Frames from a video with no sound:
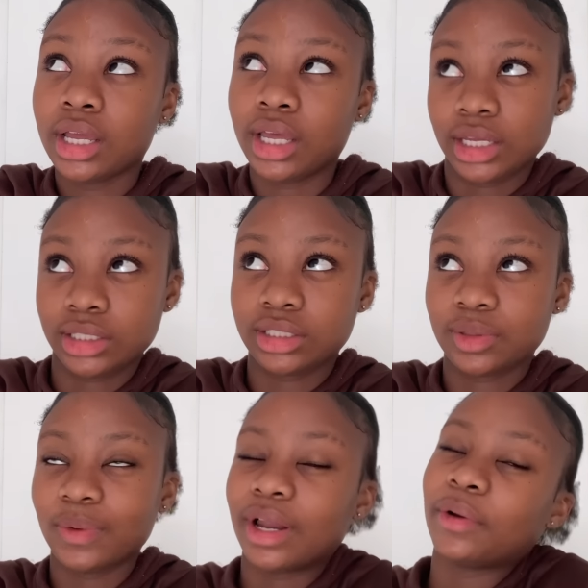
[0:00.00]
8,
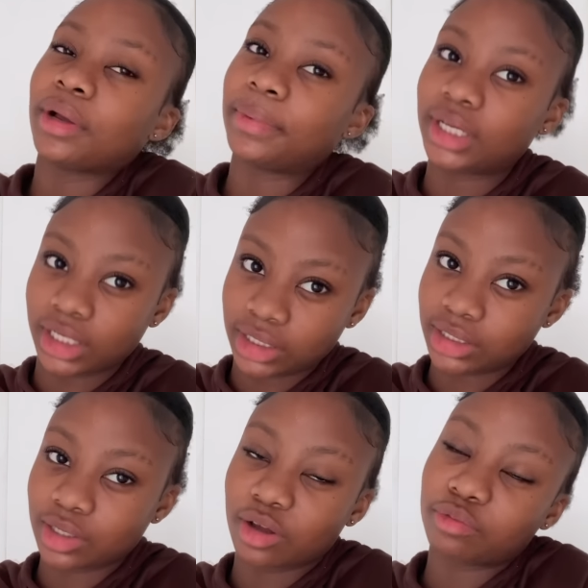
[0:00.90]
well I woke up at 8,
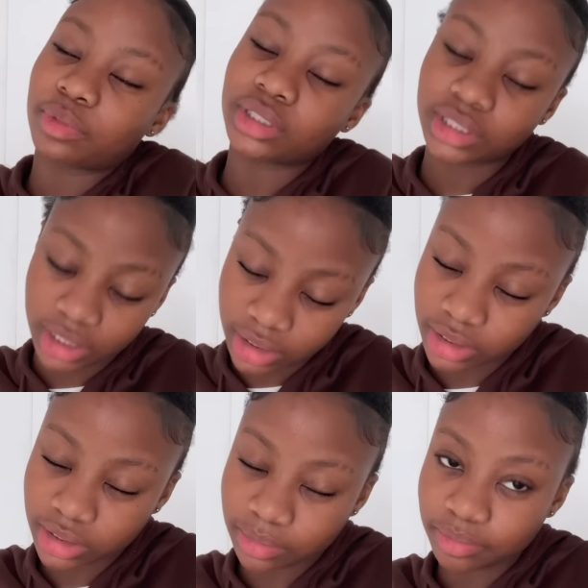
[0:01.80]
half past 8
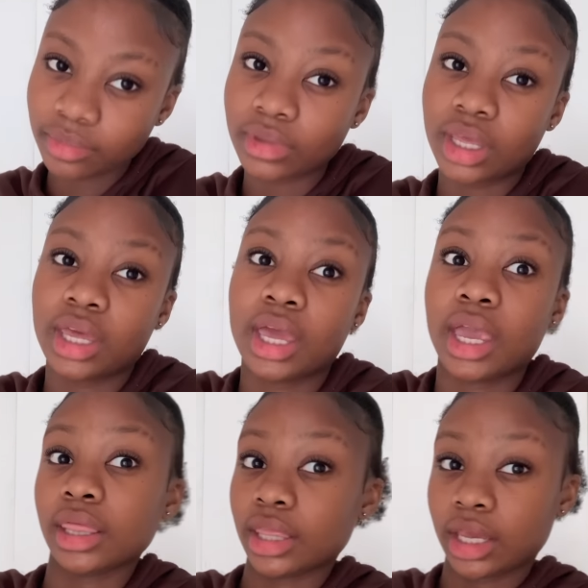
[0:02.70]

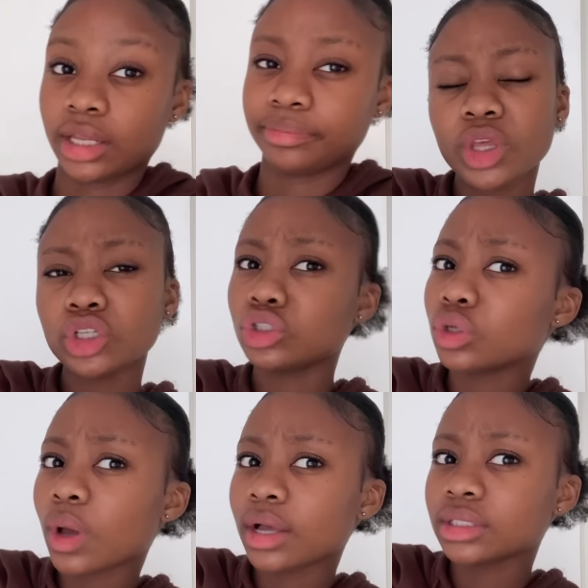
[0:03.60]
and then
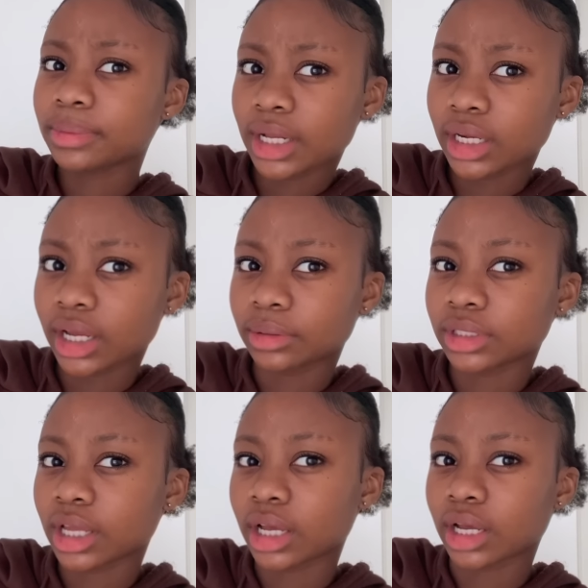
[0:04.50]
so i was planning i was
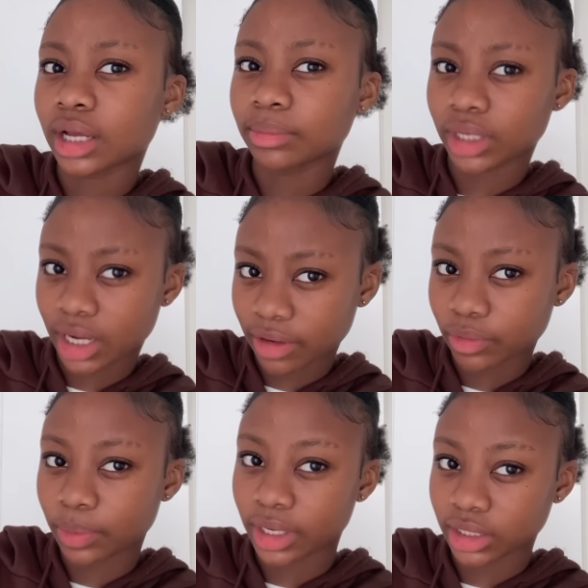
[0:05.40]
like i'm gonna have a
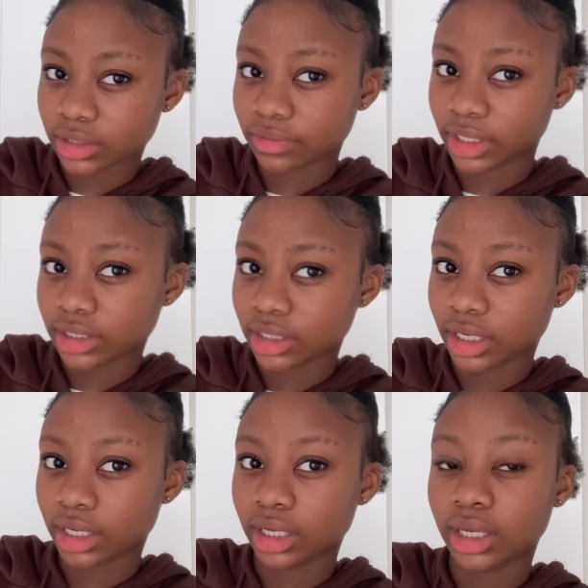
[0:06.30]
productive day
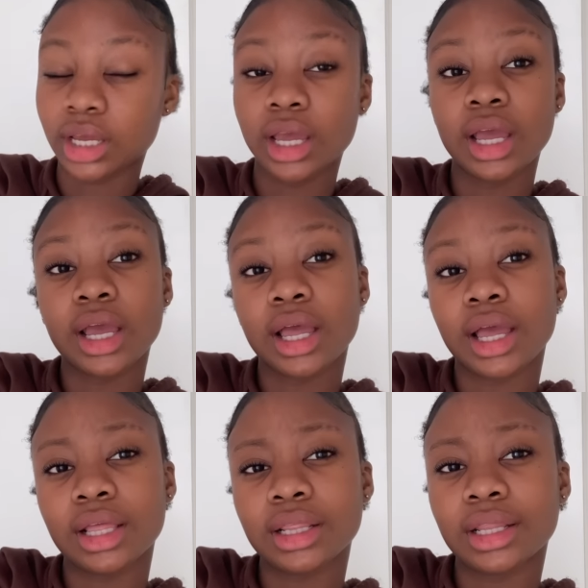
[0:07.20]
today
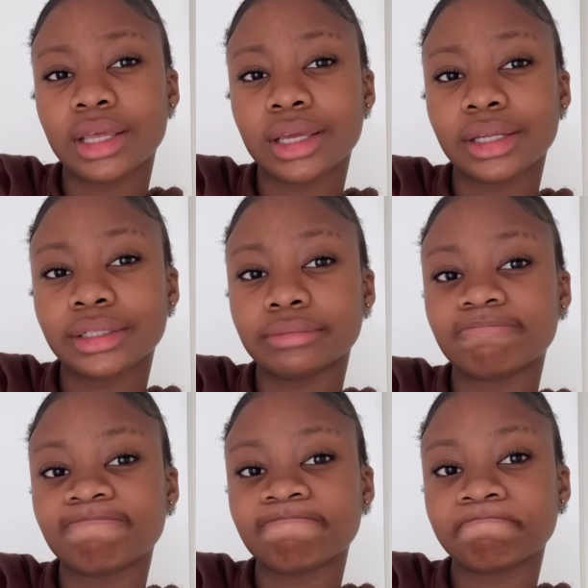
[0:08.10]
and
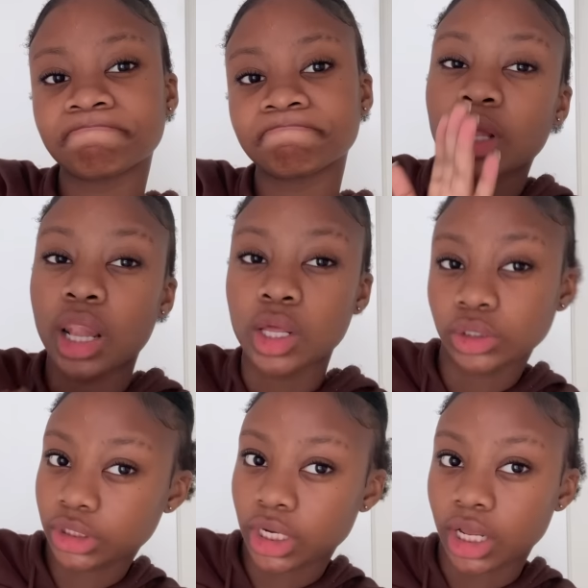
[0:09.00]
then low
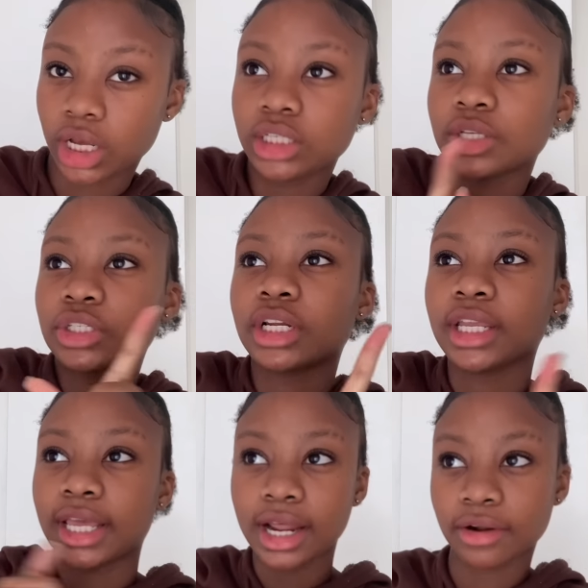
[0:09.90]
chilling because i was gonna
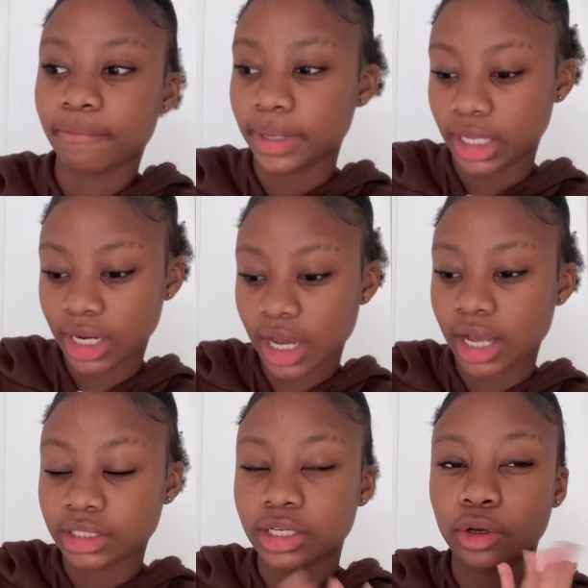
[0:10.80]
get out of bed
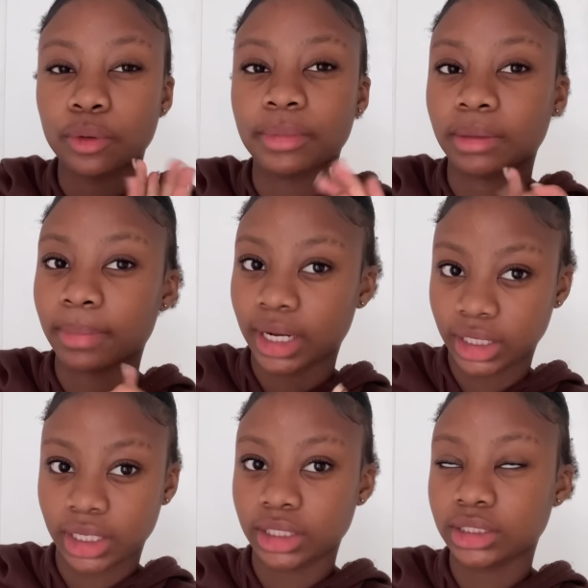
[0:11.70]
i was gonna go make
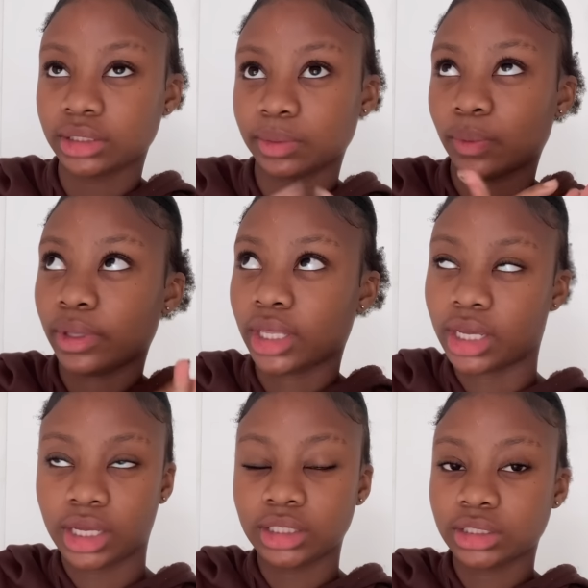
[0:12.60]
pancakes with
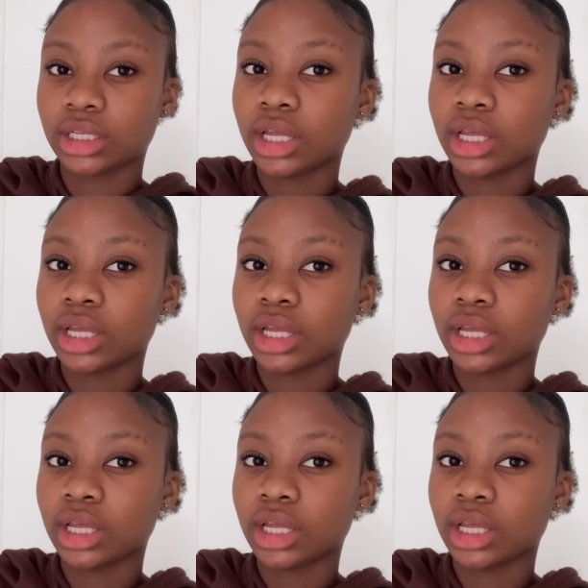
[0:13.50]
eggs